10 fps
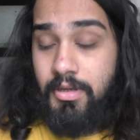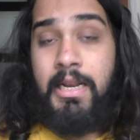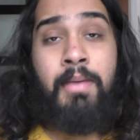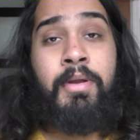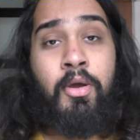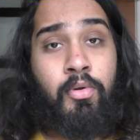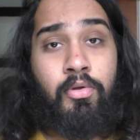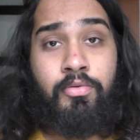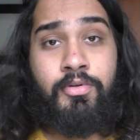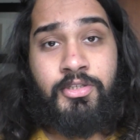let me know what your
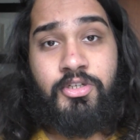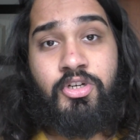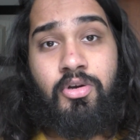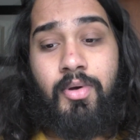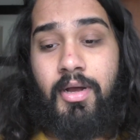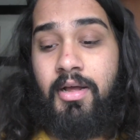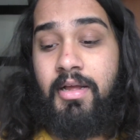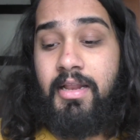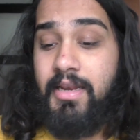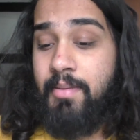thoughts on the show were.
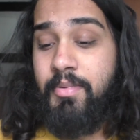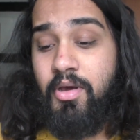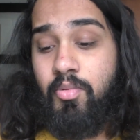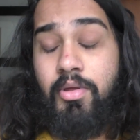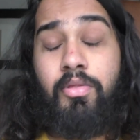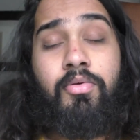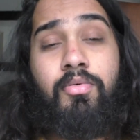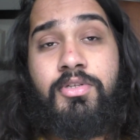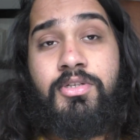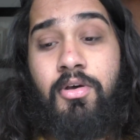Let me know what your
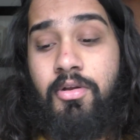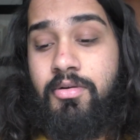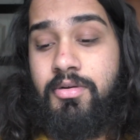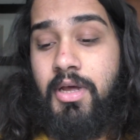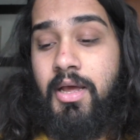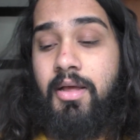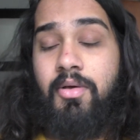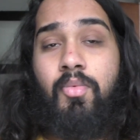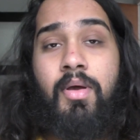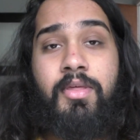thoughts on
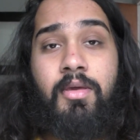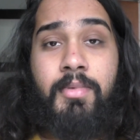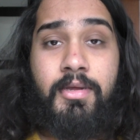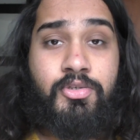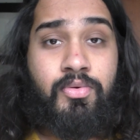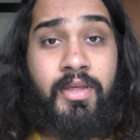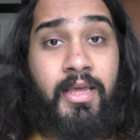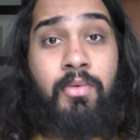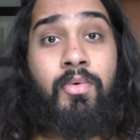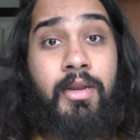where the Amir Jordan
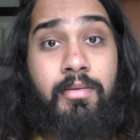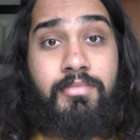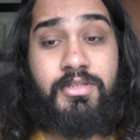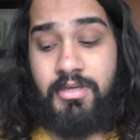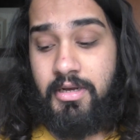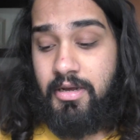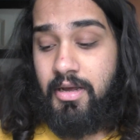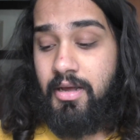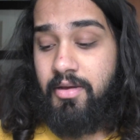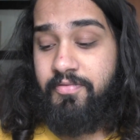Kenny Williams
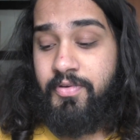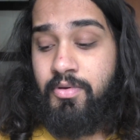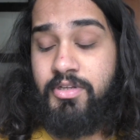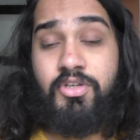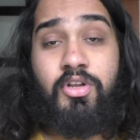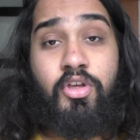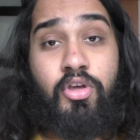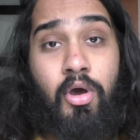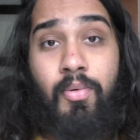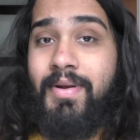feud is going to
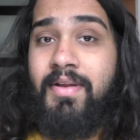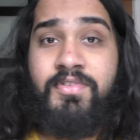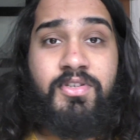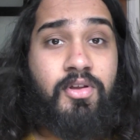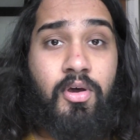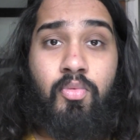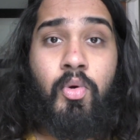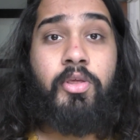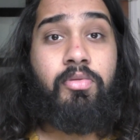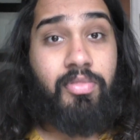go. I'd love to know
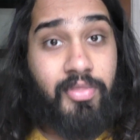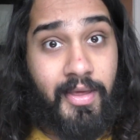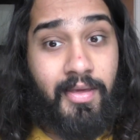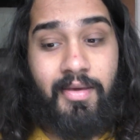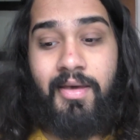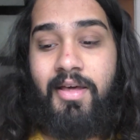what you think.